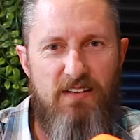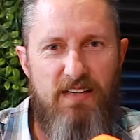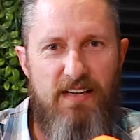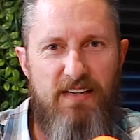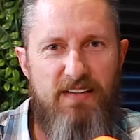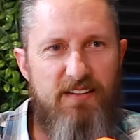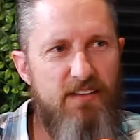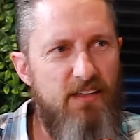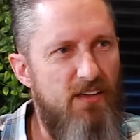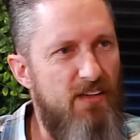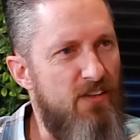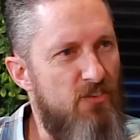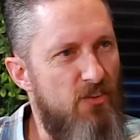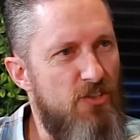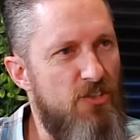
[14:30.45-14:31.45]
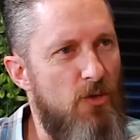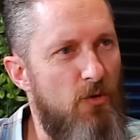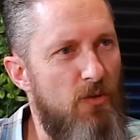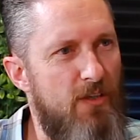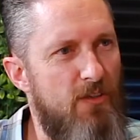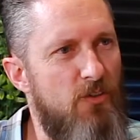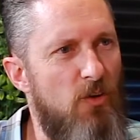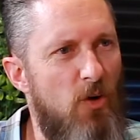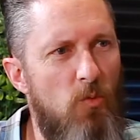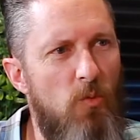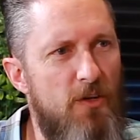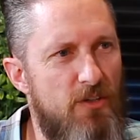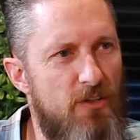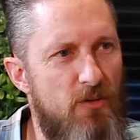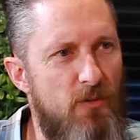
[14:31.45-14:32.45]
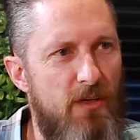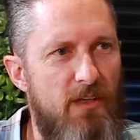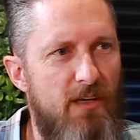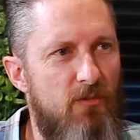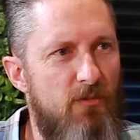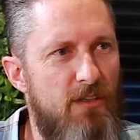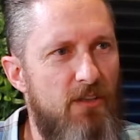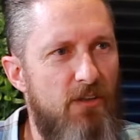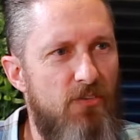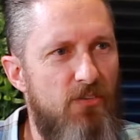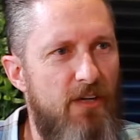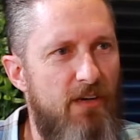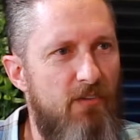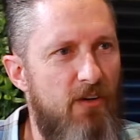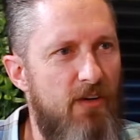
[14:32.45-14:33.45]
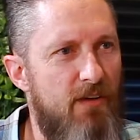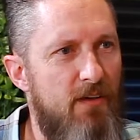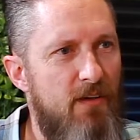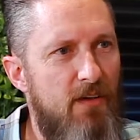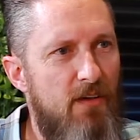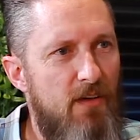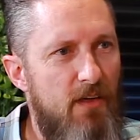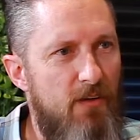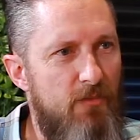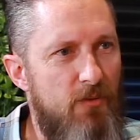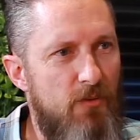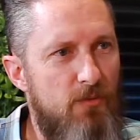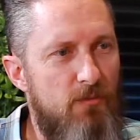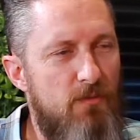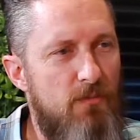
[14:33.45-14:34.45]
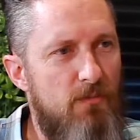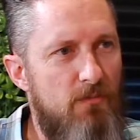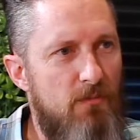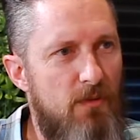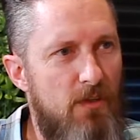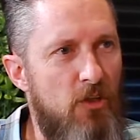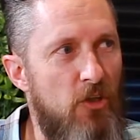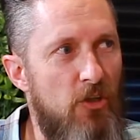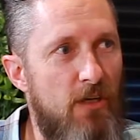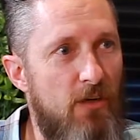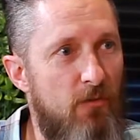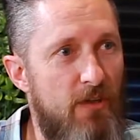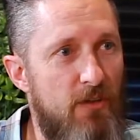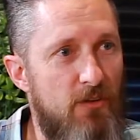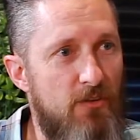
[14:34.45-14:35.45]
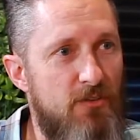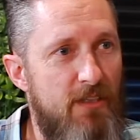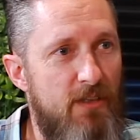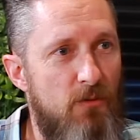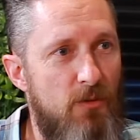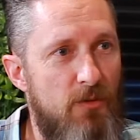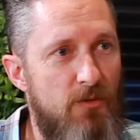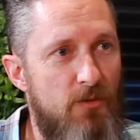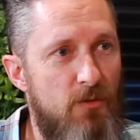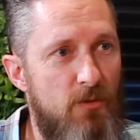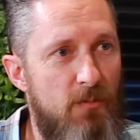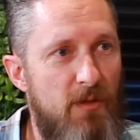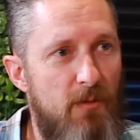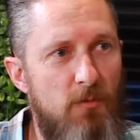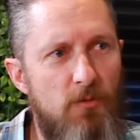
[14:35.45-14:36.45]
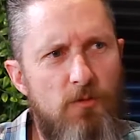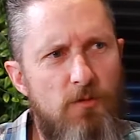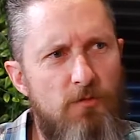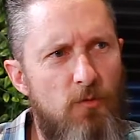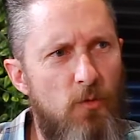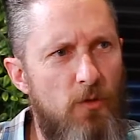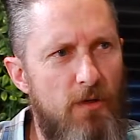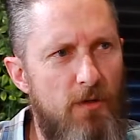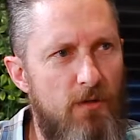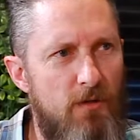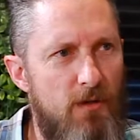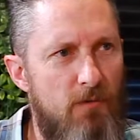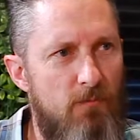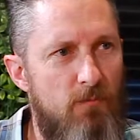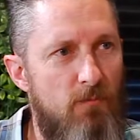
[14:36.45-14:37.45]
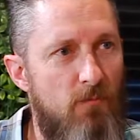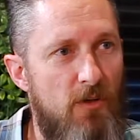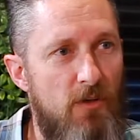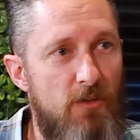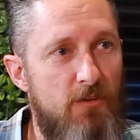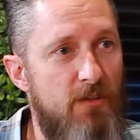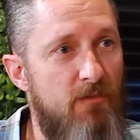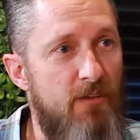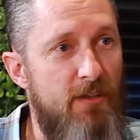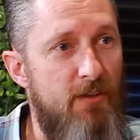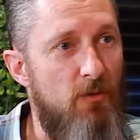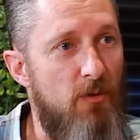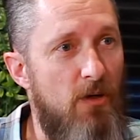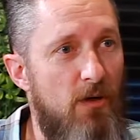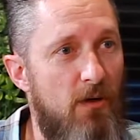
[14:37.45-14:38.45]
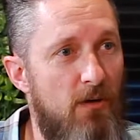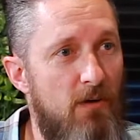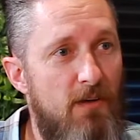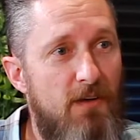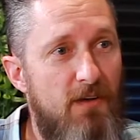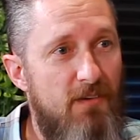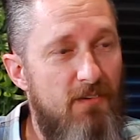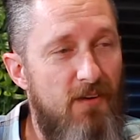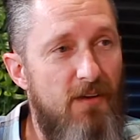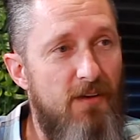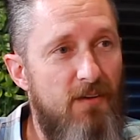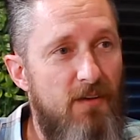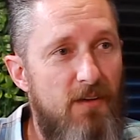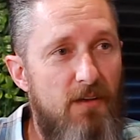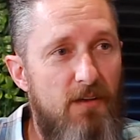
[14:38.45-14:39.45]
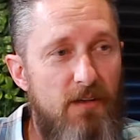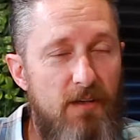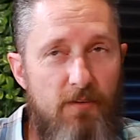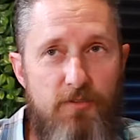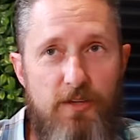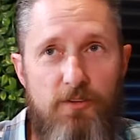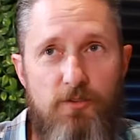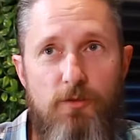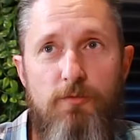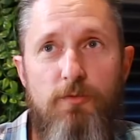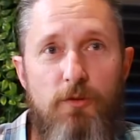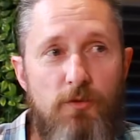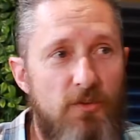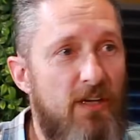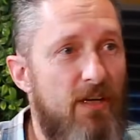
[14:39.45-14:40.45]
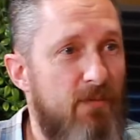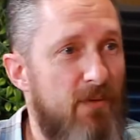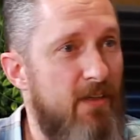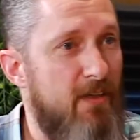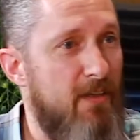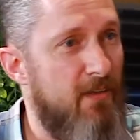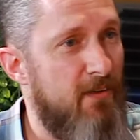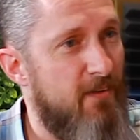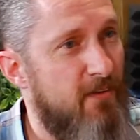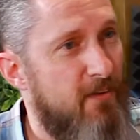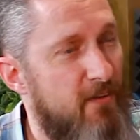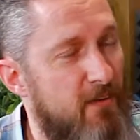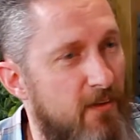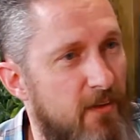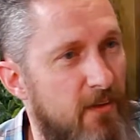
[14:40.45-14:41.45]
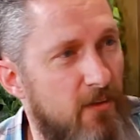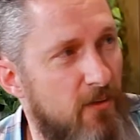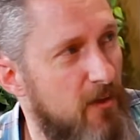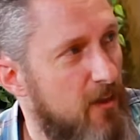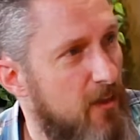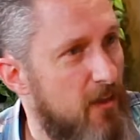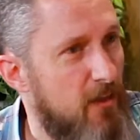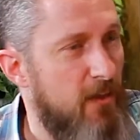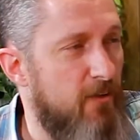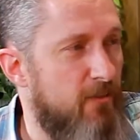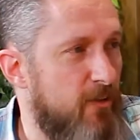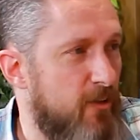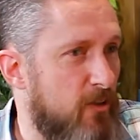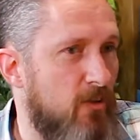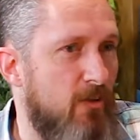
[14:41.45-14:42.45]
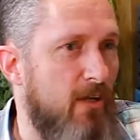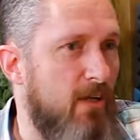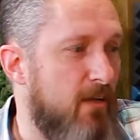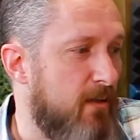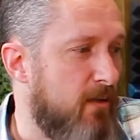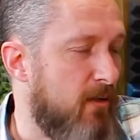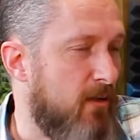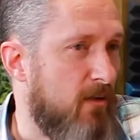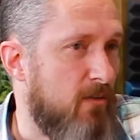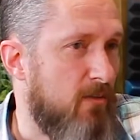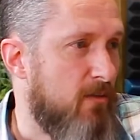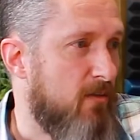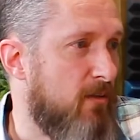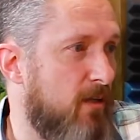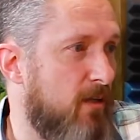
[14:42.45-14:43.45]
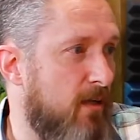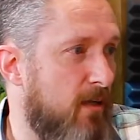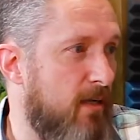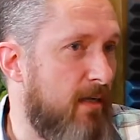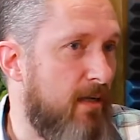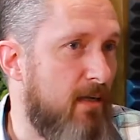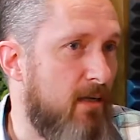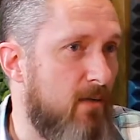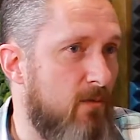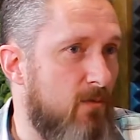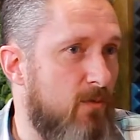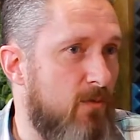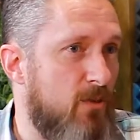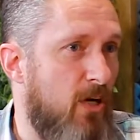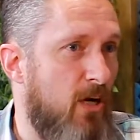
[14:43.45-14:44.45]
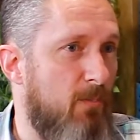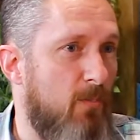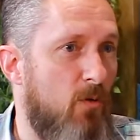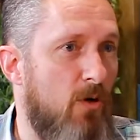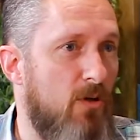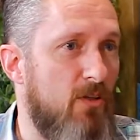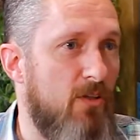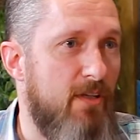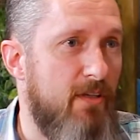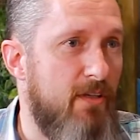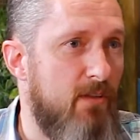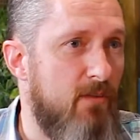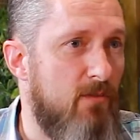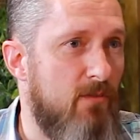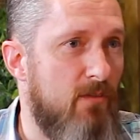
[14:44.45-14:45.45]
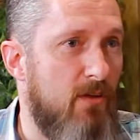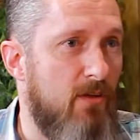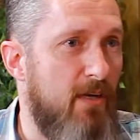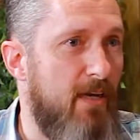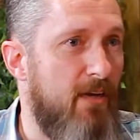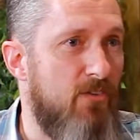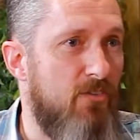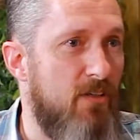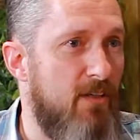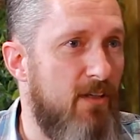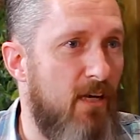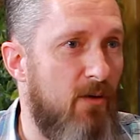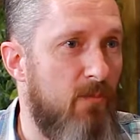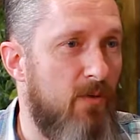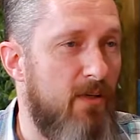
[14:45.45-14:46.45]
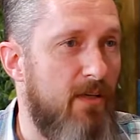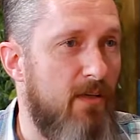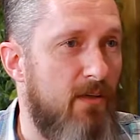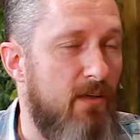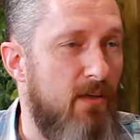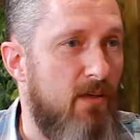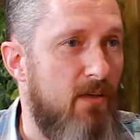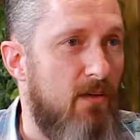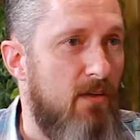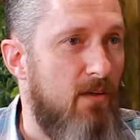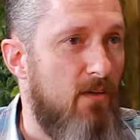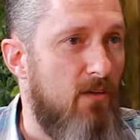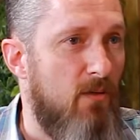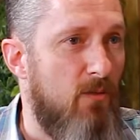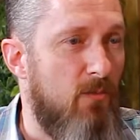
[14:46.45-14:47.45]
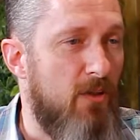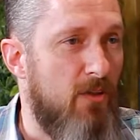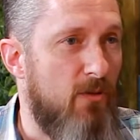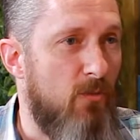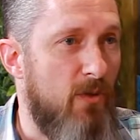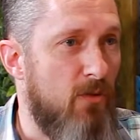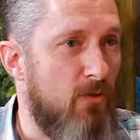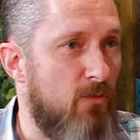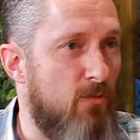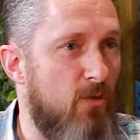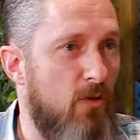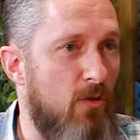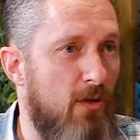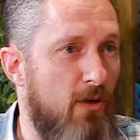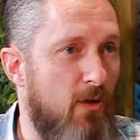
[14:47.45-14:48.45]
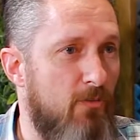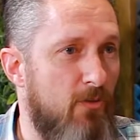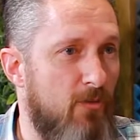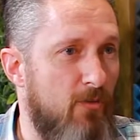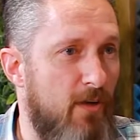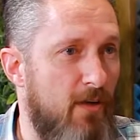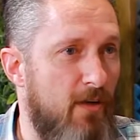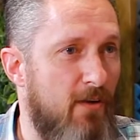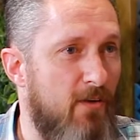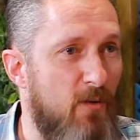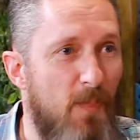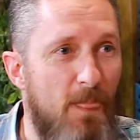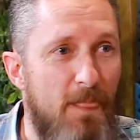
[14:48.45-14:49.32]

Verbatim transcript: anything that needs to show that you know what you're doing, like real estate, right? Yeah. If you're good at real estate, wouldn't you be able to afford a, a relatively new right. car, right? If that's your full time gig, yep. you know, if you're a, a top quality uh, AC company, but the wheels are falling off your van,